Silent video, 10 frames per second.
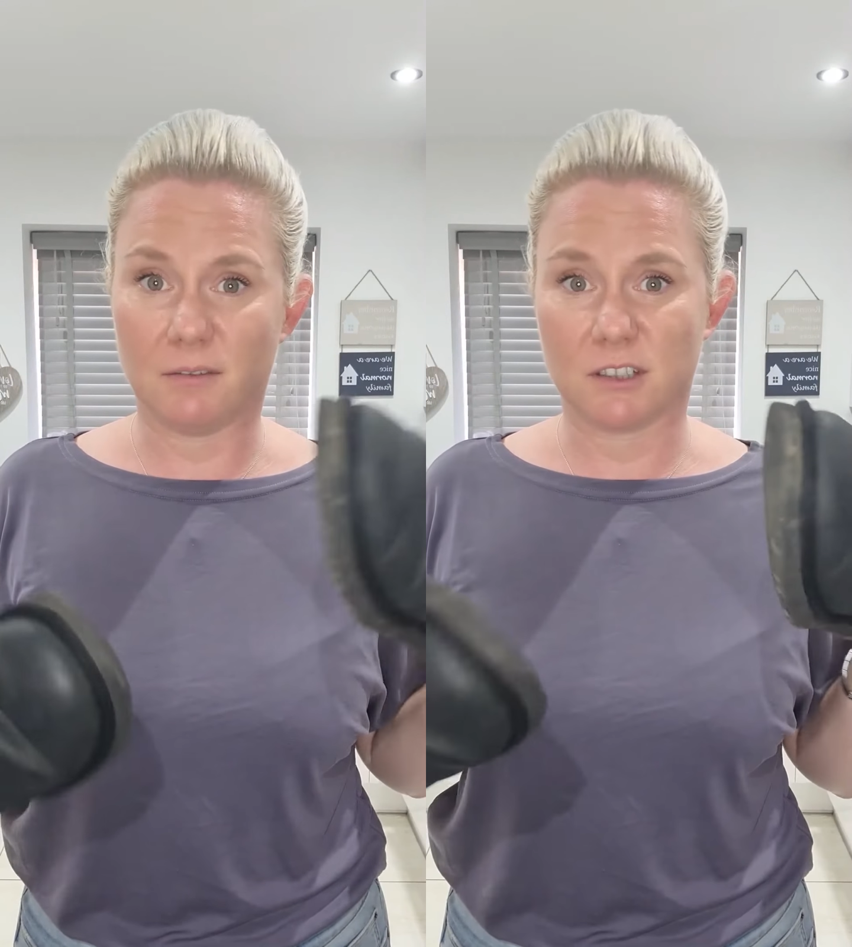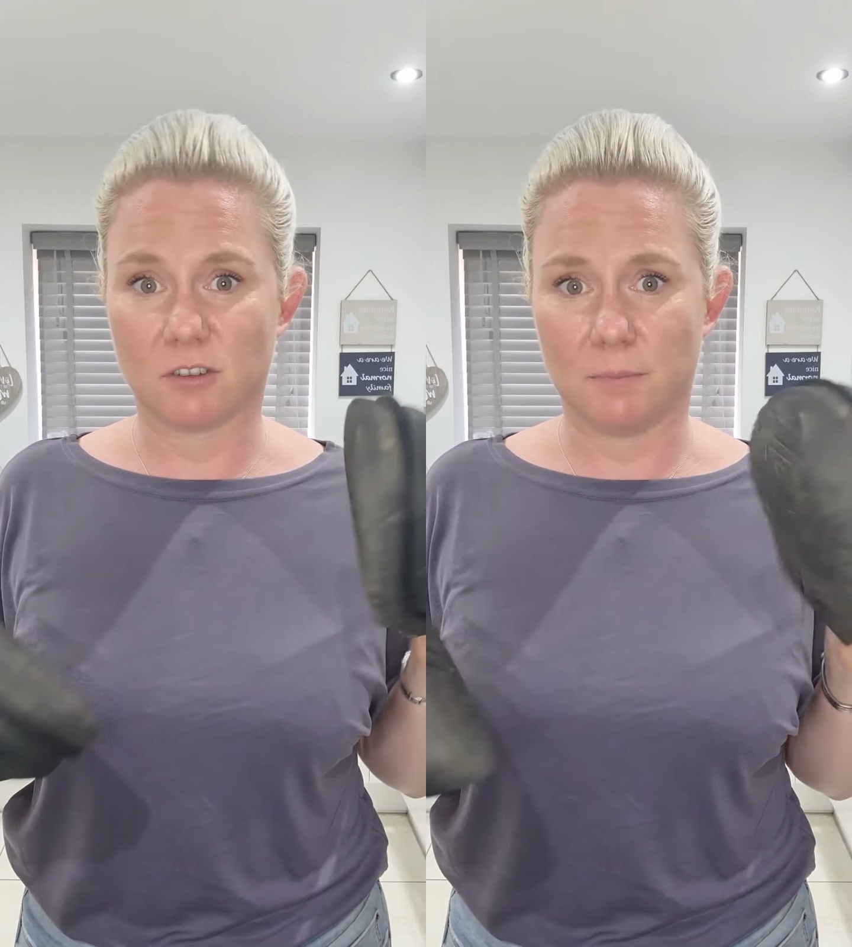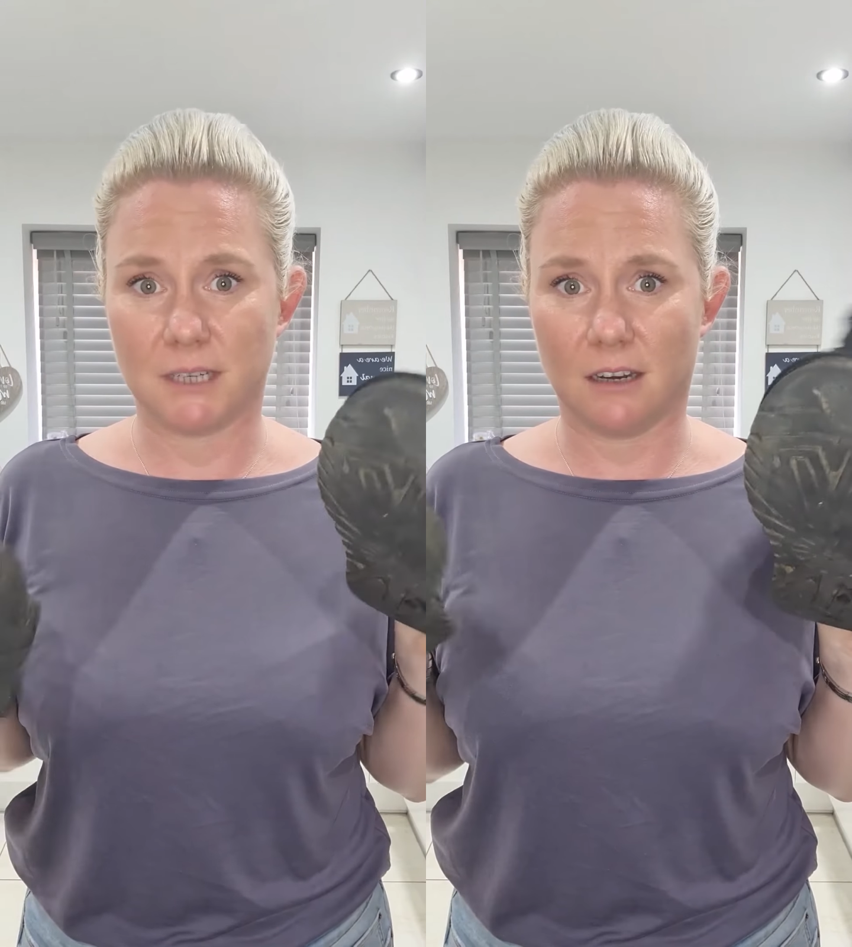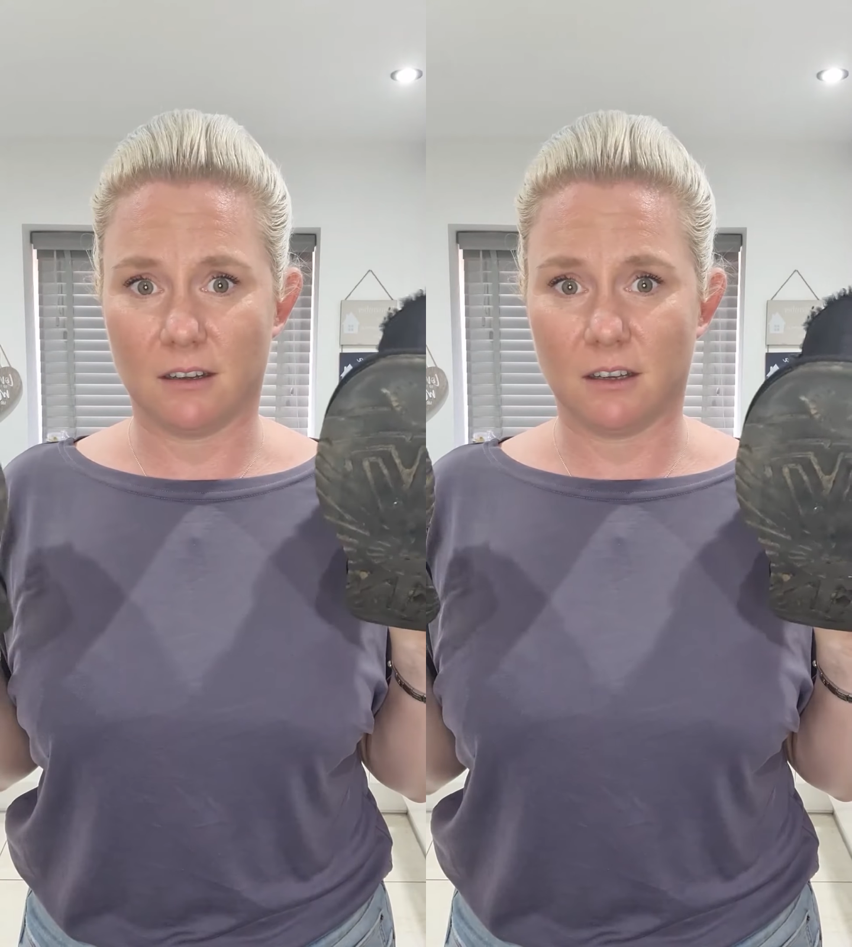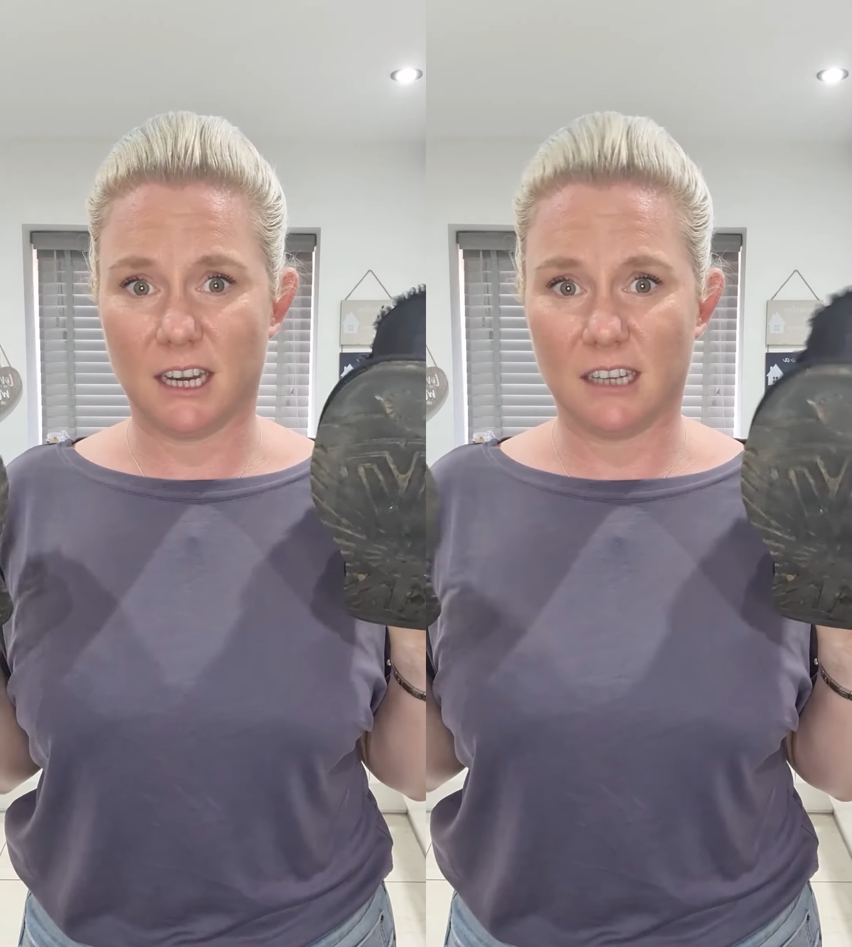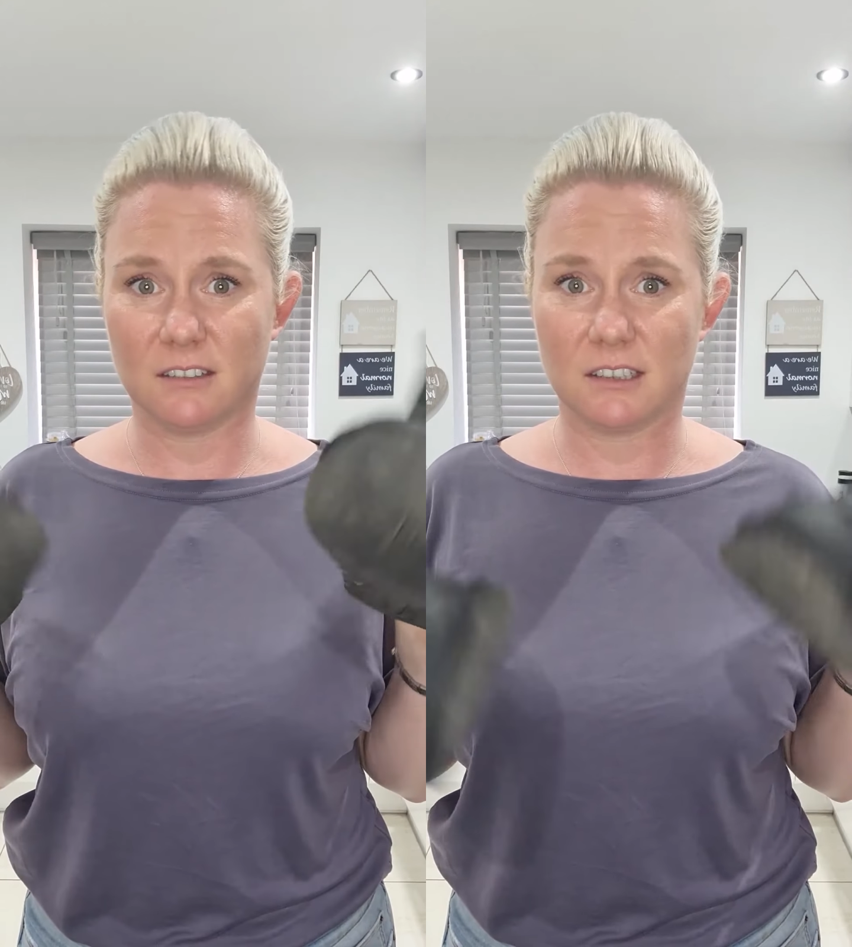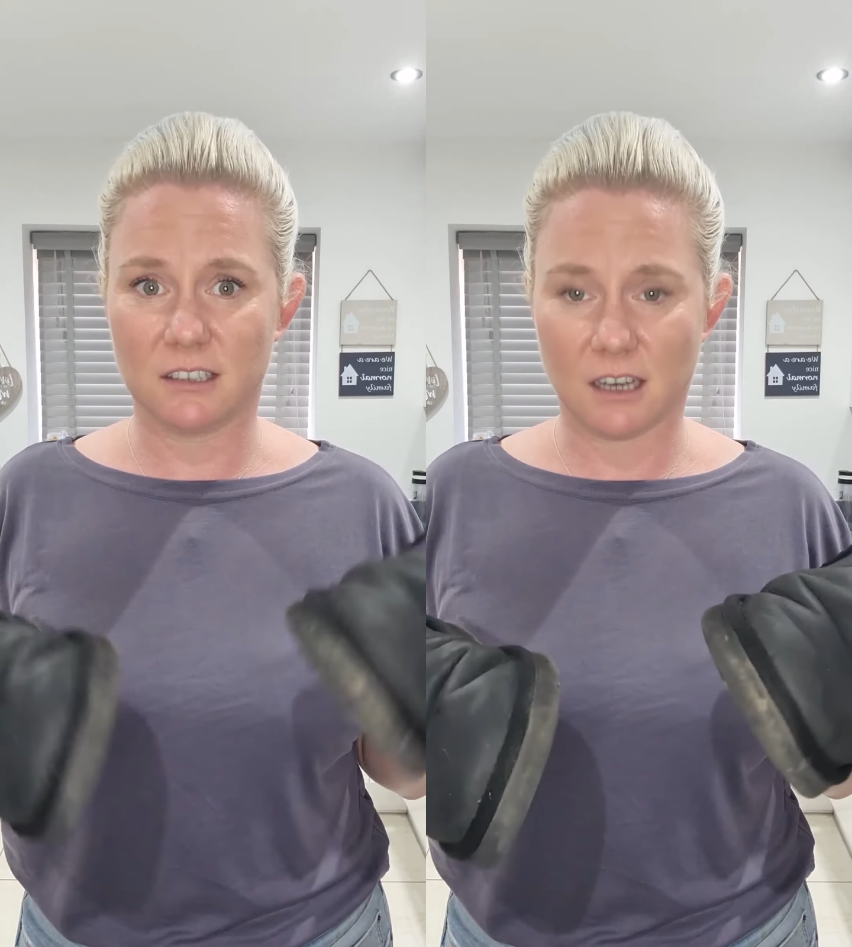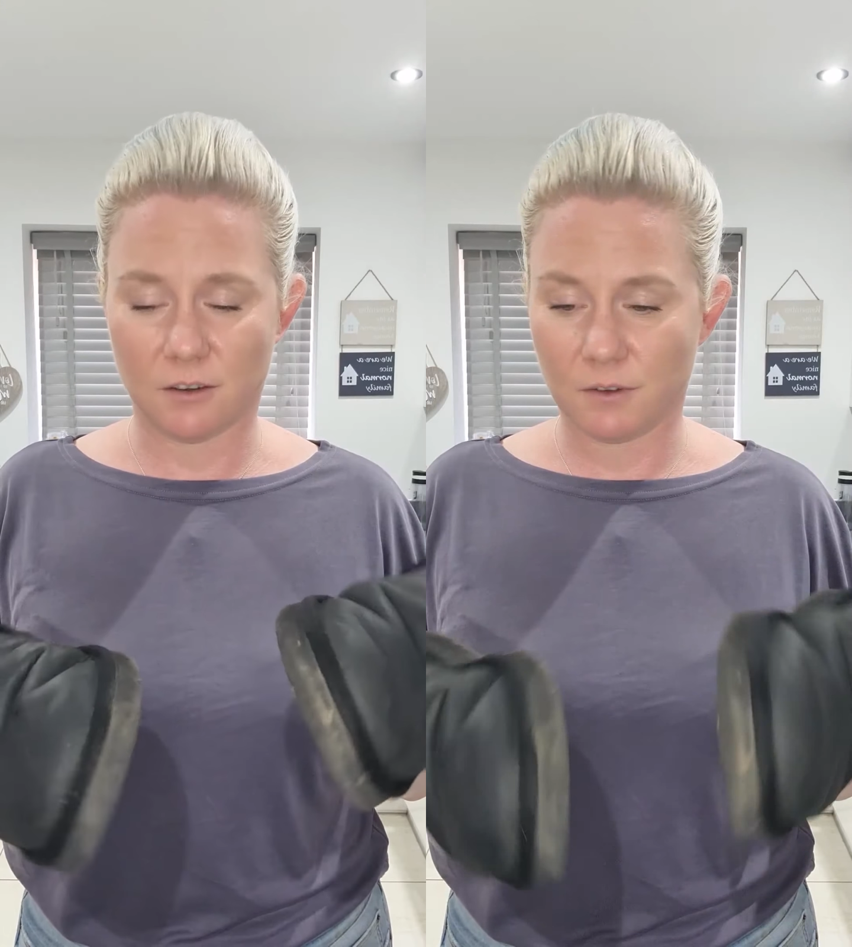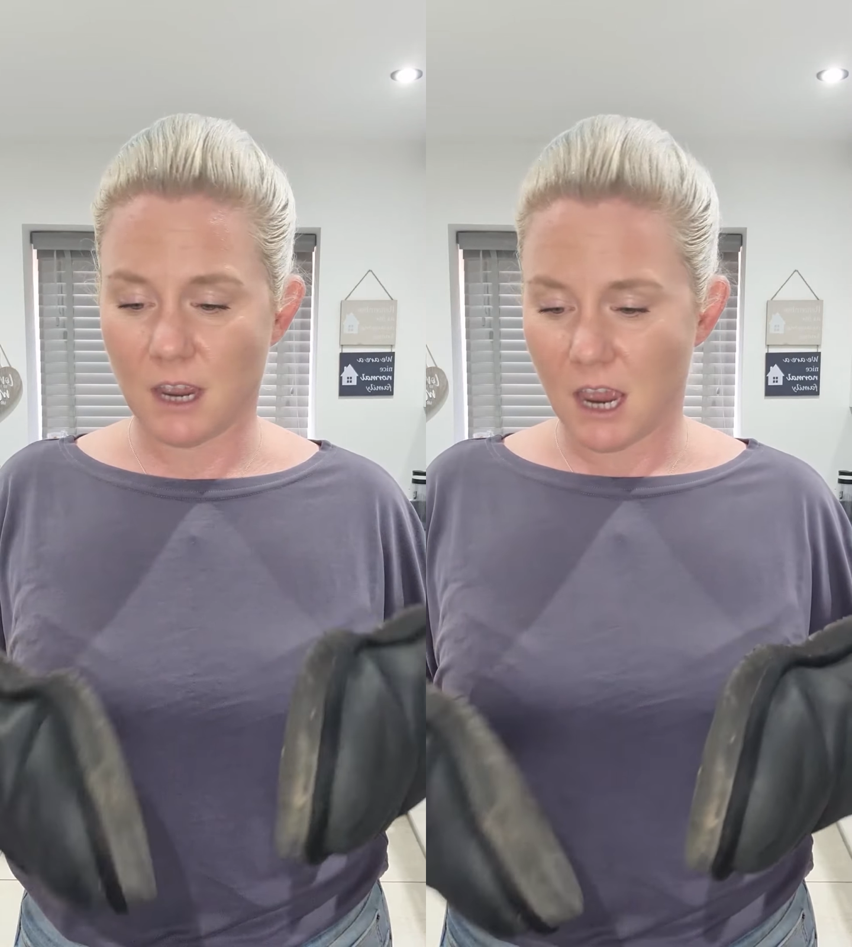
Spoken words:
of a scrub down on the heels and stuff.